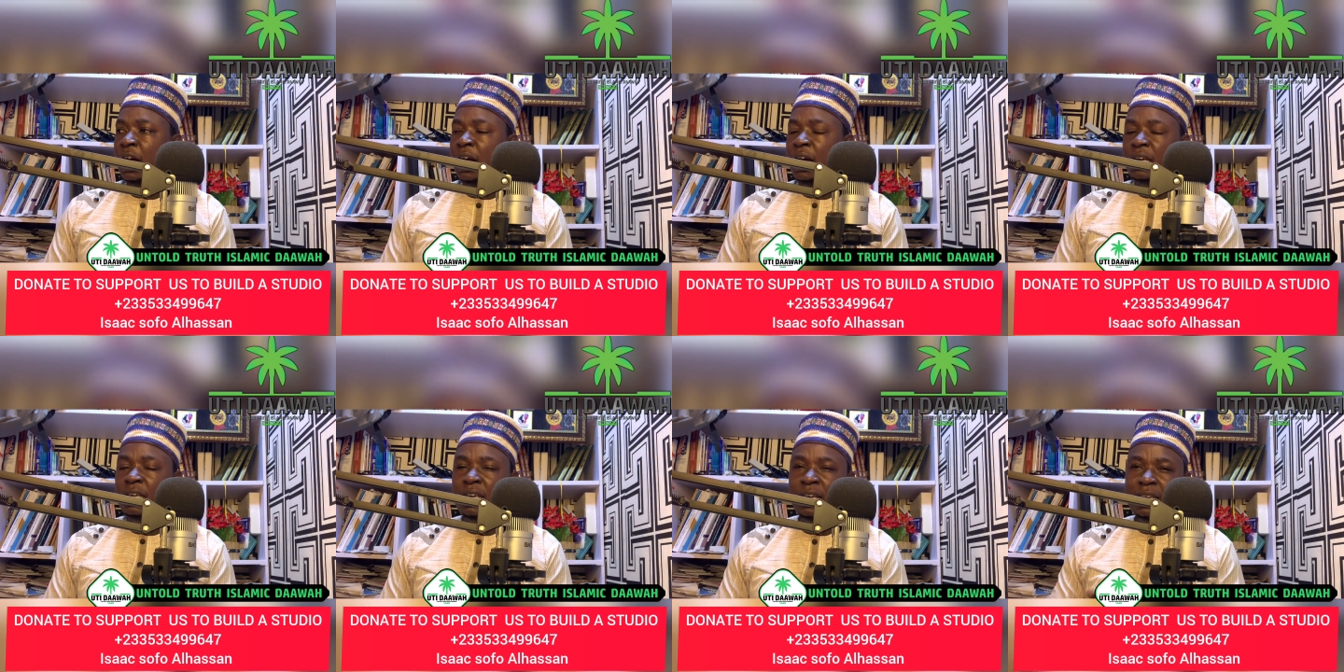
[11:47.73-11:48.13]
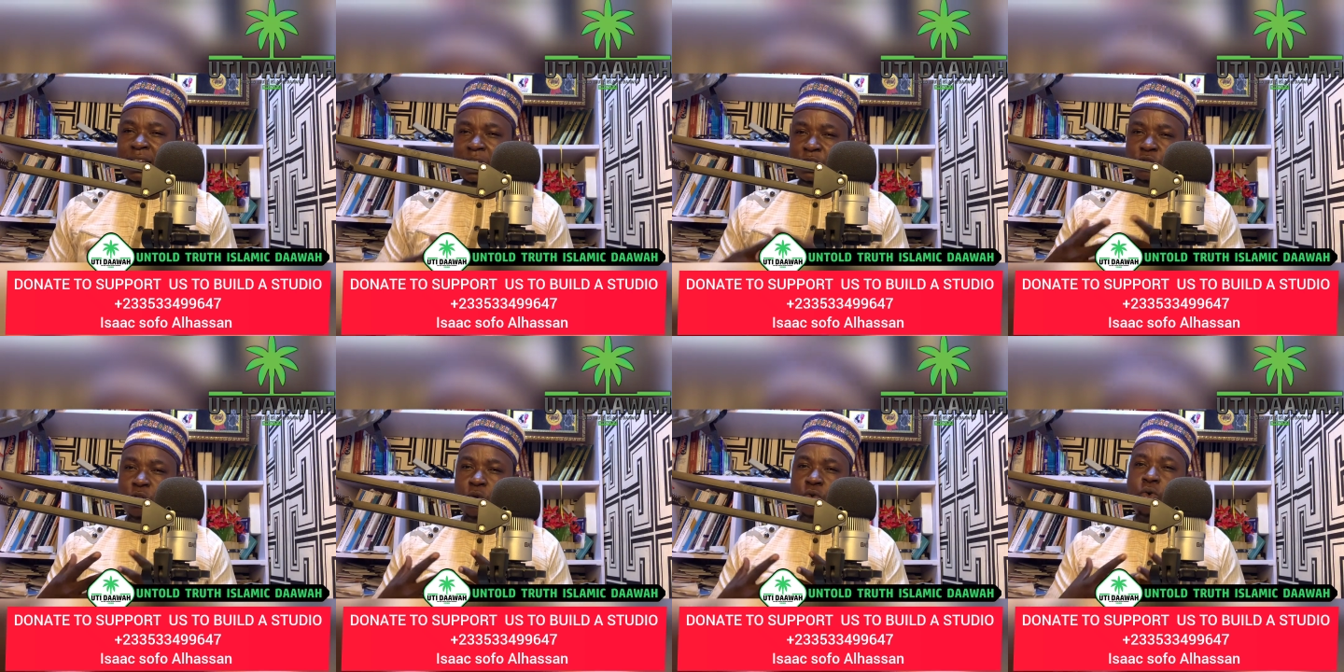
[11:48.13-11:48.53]
he
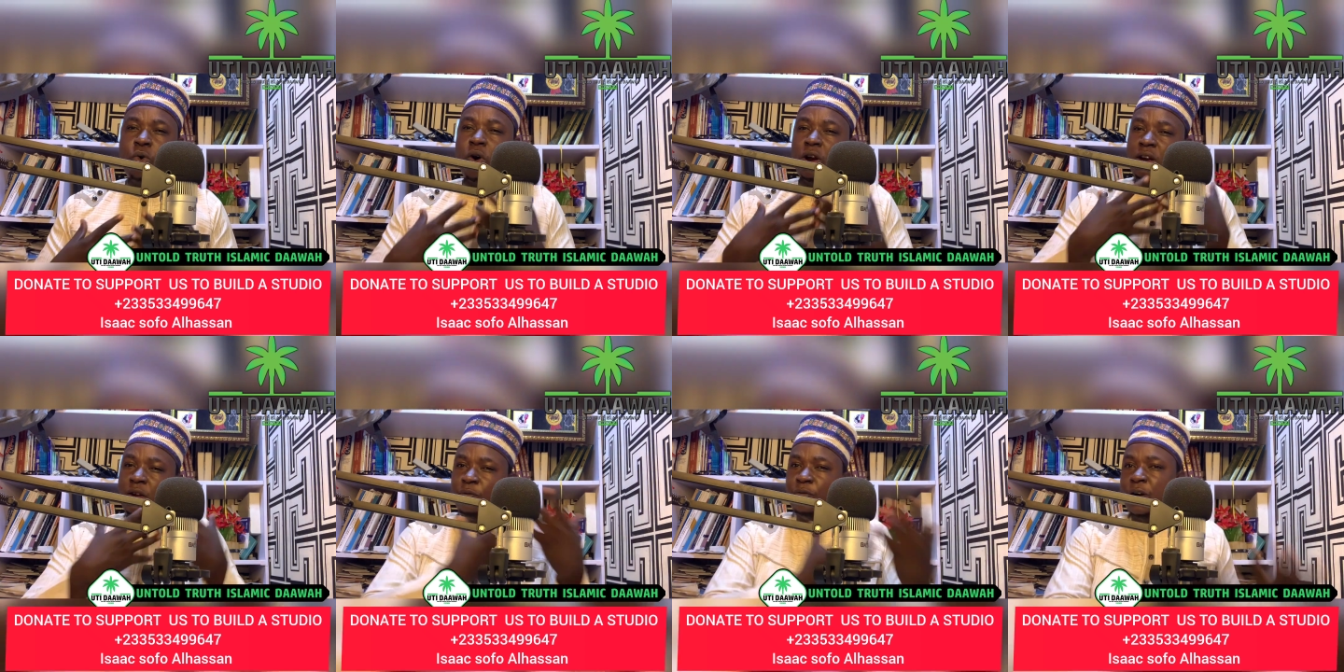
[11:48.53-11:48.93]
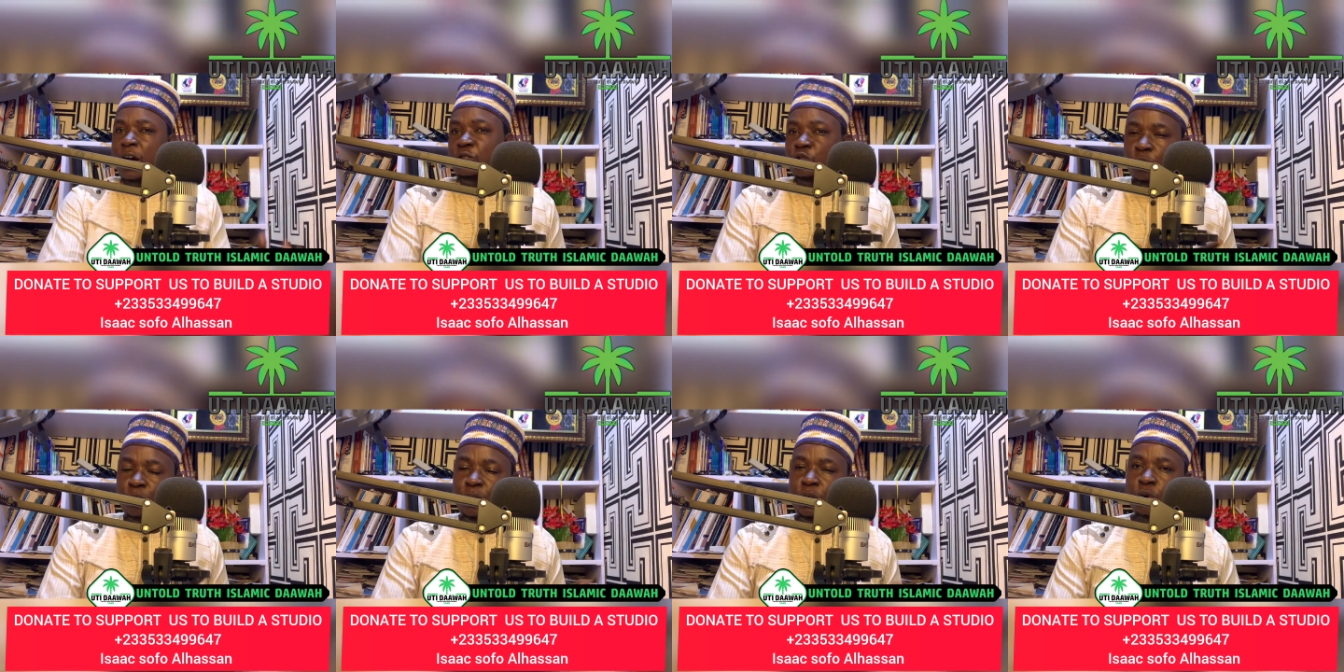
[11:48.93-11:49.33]
does not qualify
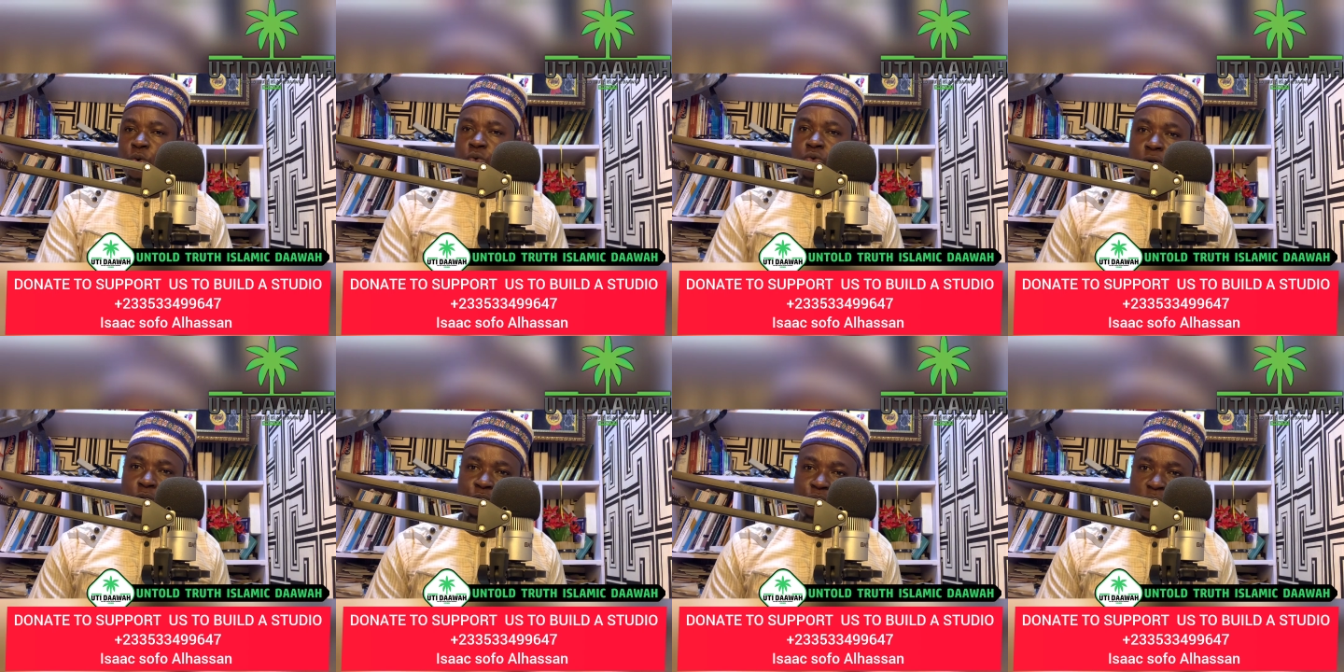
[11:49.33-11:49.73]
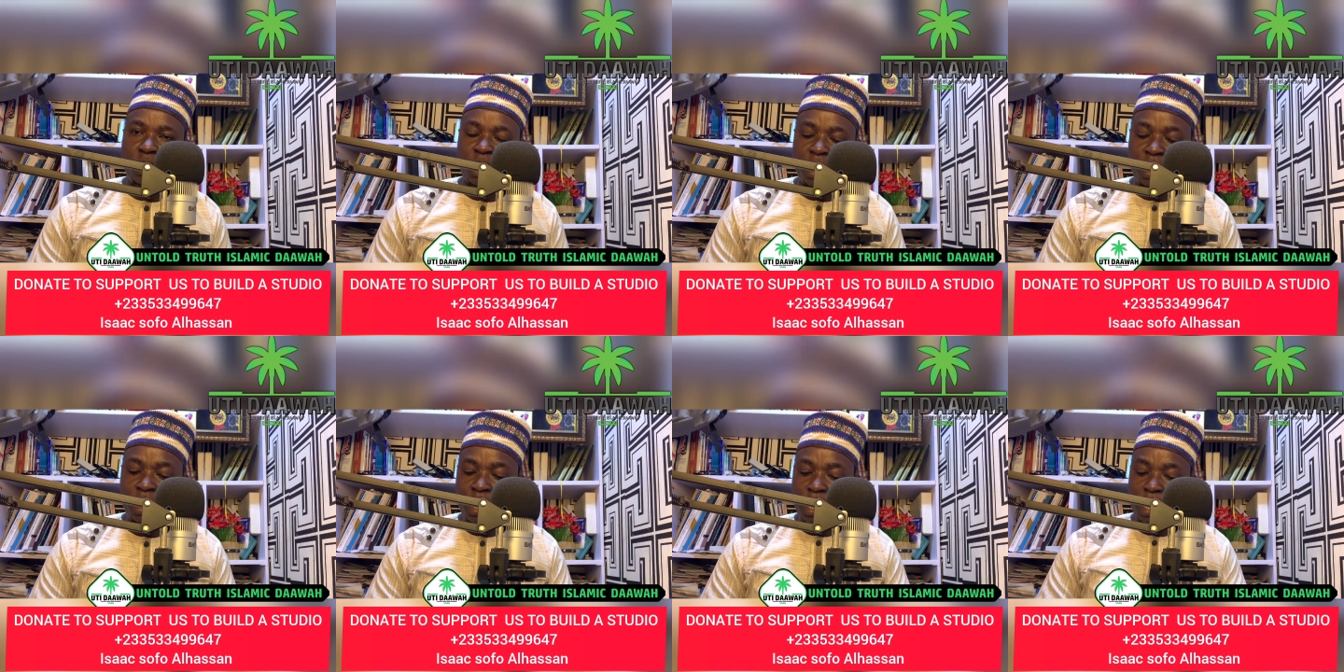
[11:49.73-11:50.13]
to be equal to her,